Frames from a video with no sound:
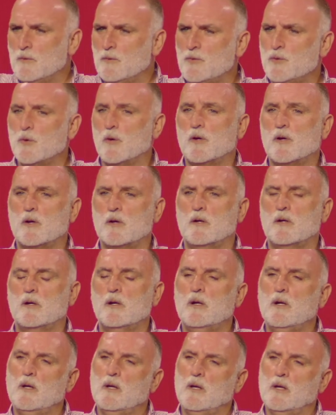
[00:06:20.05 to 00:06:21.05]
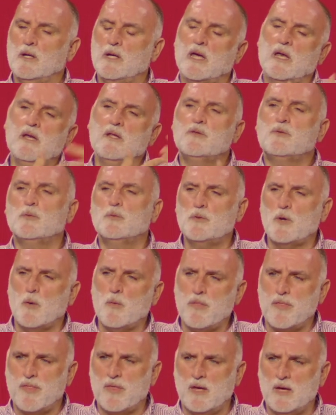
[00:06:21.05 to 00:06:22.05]
You're getting to know
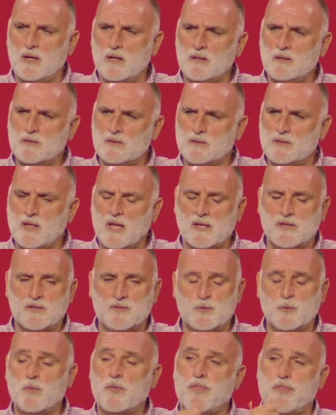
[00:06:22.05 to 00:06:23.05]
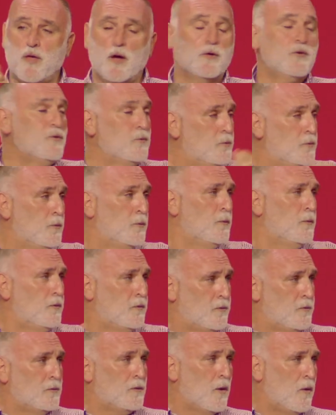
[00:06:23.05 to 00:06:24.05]
things that you thought you knew.
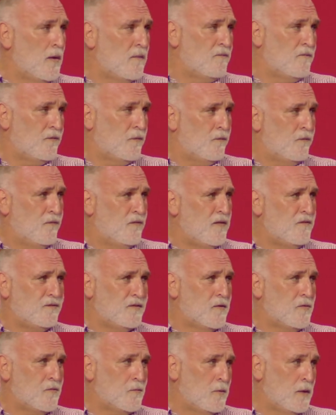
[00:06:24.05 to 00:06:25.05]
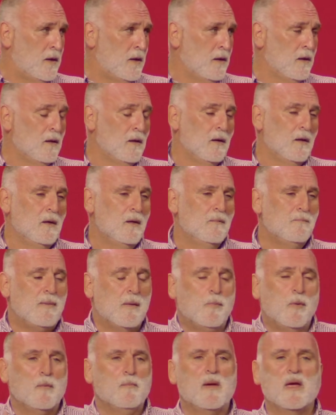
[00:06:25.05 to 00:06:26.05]
You know, I'm 53. Mm.
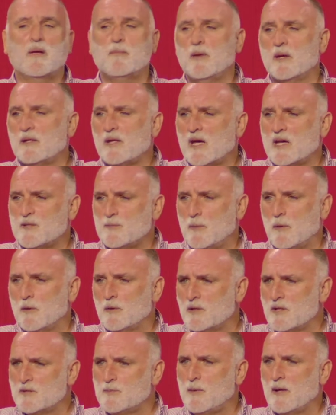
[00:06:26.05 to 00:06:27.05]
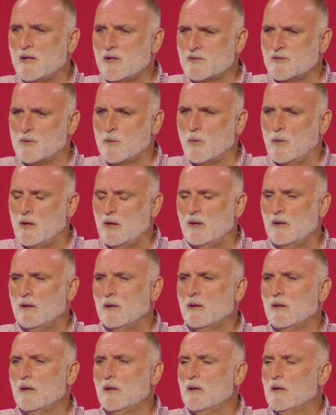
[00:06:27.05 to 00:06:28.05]
People make me an expert on Spanish cooking
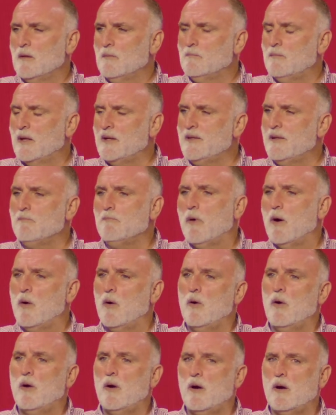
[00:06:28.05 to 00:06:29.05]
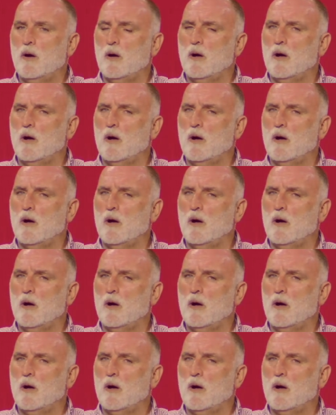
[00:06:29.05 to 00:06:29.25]
but the more,